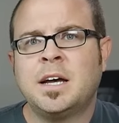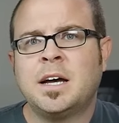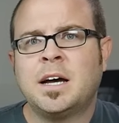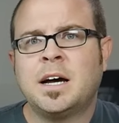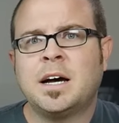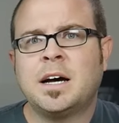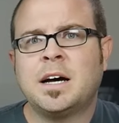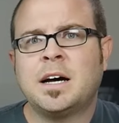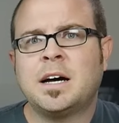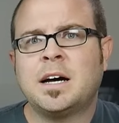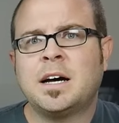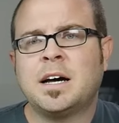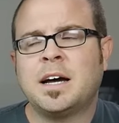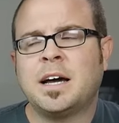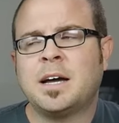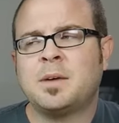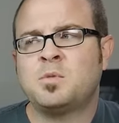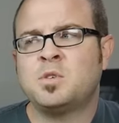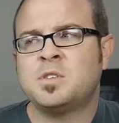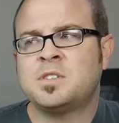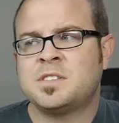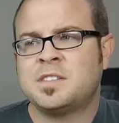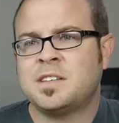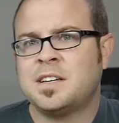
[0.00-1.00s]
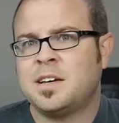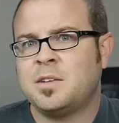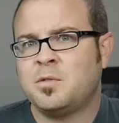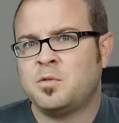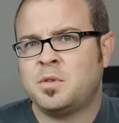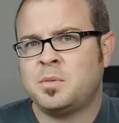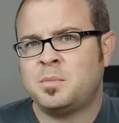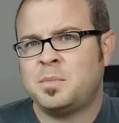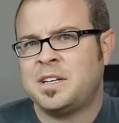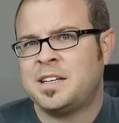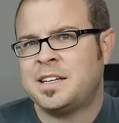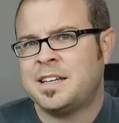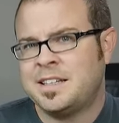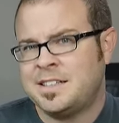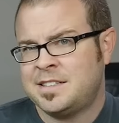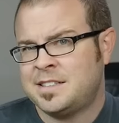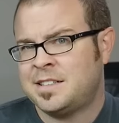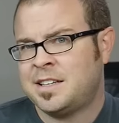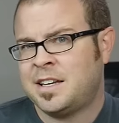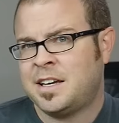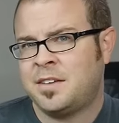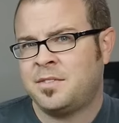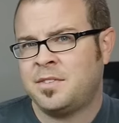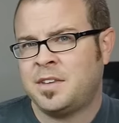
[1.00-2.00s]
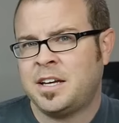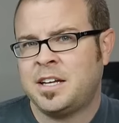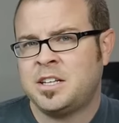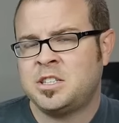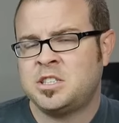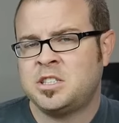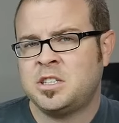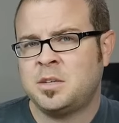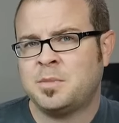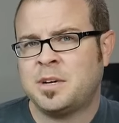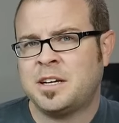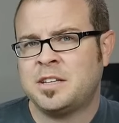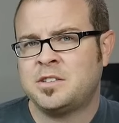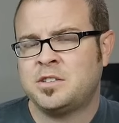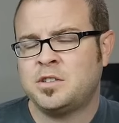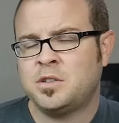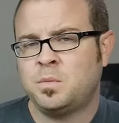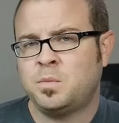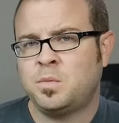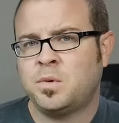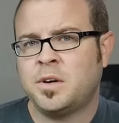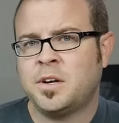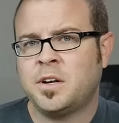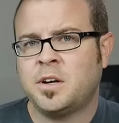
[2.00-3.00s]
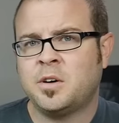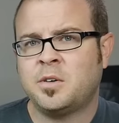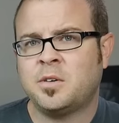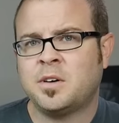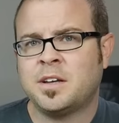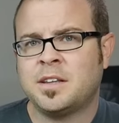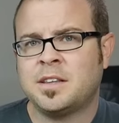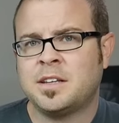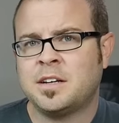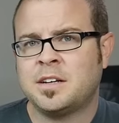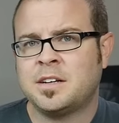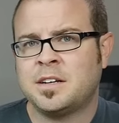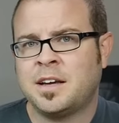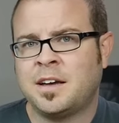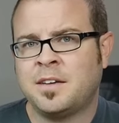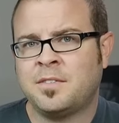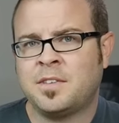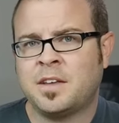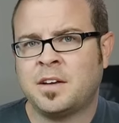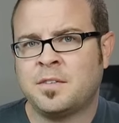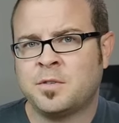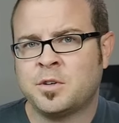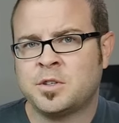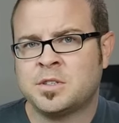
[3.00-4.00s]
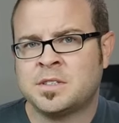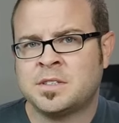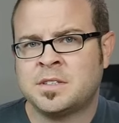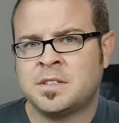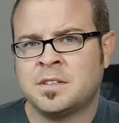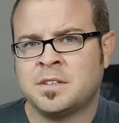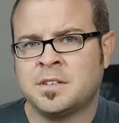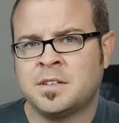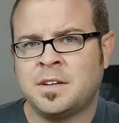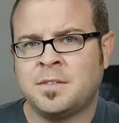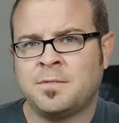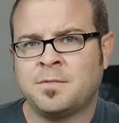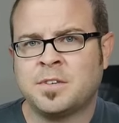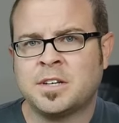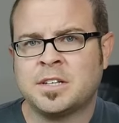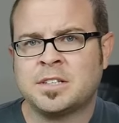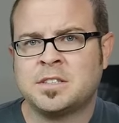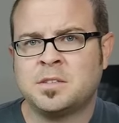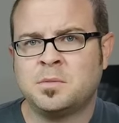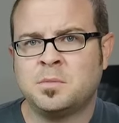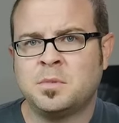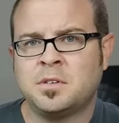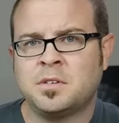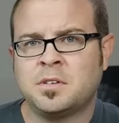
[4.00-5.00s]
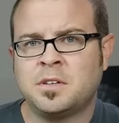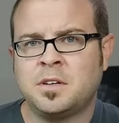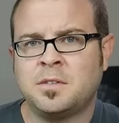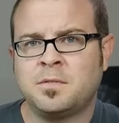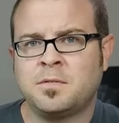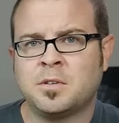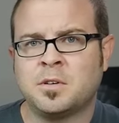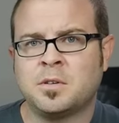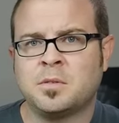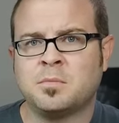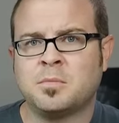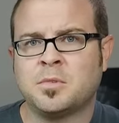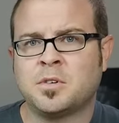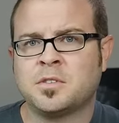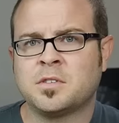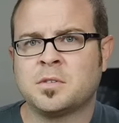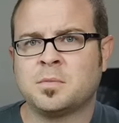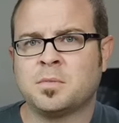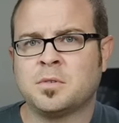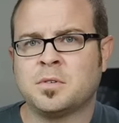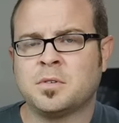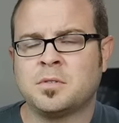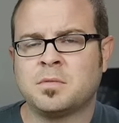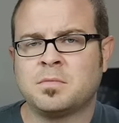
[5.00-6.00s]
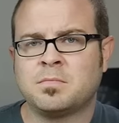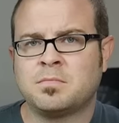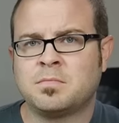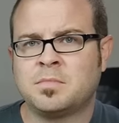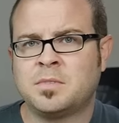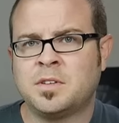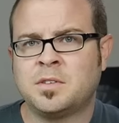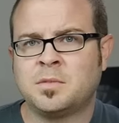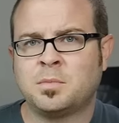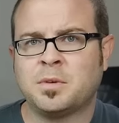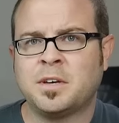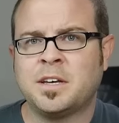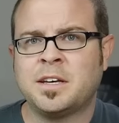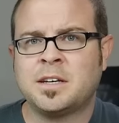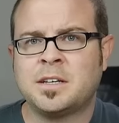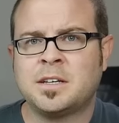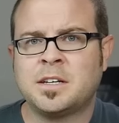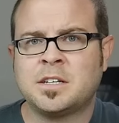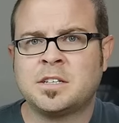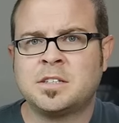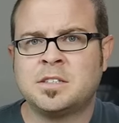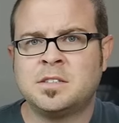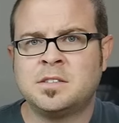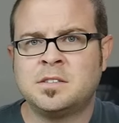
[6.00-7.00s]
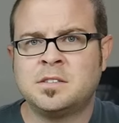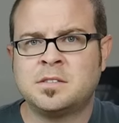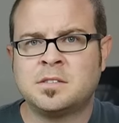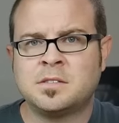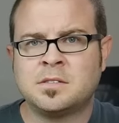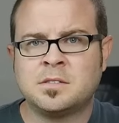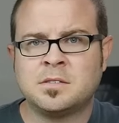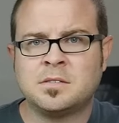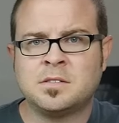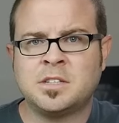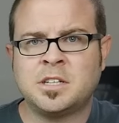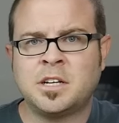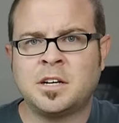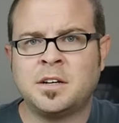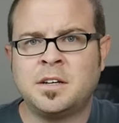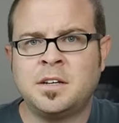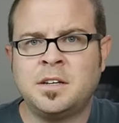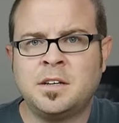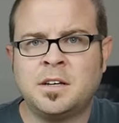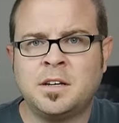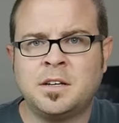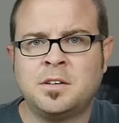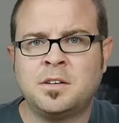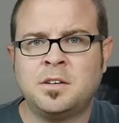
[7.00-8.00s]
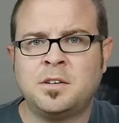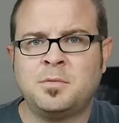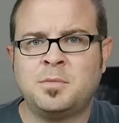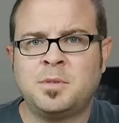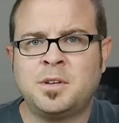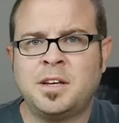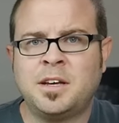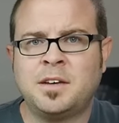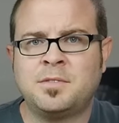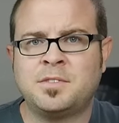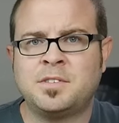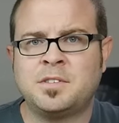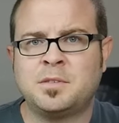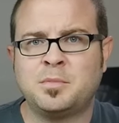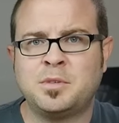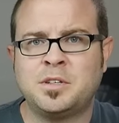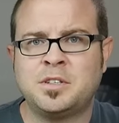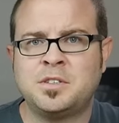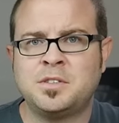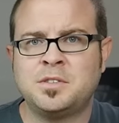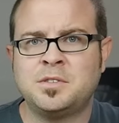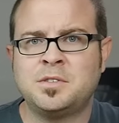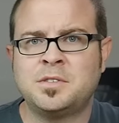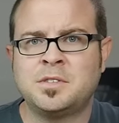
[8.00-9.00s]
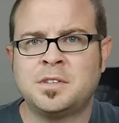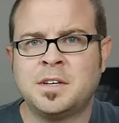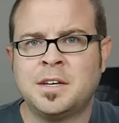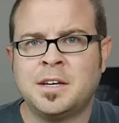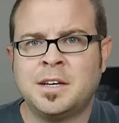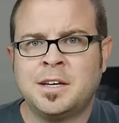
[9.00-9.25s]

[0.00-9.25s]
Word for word: Uh, I would say it would be nice to have the H D M I two point oh on there to have that versatility and flexibility for multiple display connections. Jerry, I know you've been having some issues